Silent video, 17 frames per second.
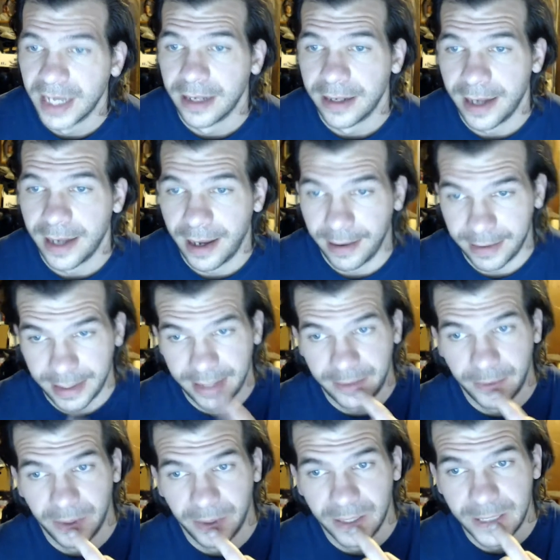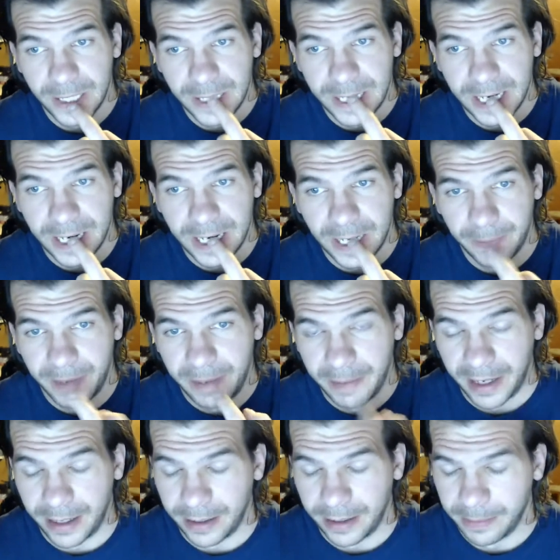Now I take really good care of my
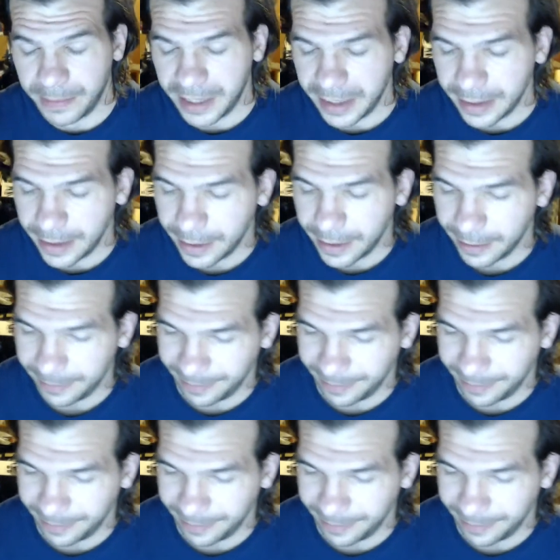bottom teeth.